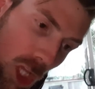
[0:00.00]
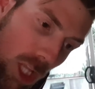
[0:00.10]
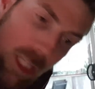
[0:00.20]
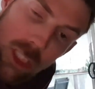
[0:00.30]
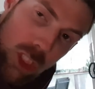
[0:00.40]

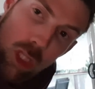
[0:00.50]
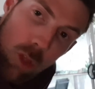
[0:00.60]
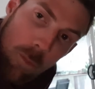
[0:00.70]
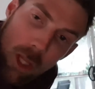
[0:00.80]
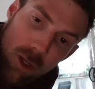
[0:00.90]
it's just
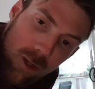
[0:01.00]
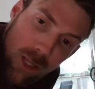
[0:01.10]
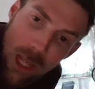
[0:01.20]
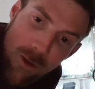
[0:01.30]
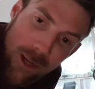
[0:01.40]
too much to
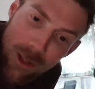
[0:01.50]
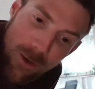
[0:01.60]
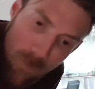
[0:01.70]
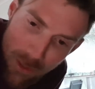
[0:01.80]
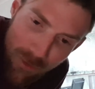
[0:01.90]
go on at
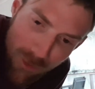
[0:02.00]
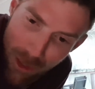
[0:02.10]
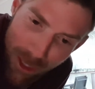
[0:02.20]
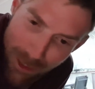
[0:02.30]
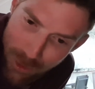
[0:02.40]
one
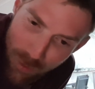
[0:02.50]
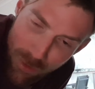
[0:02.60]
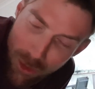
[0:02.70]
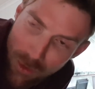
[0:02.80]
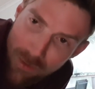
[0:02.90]
stage,
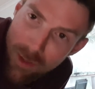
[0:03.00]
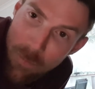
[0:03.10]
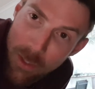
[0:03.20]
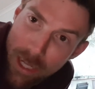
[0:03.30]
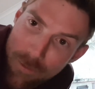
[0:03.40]
isn't it? So
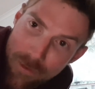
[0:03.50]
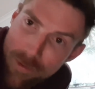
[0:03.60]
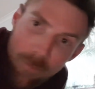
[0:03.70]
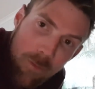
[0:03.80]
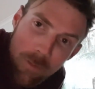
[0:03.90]
I'm gonna have a
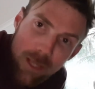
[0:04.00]
sip of my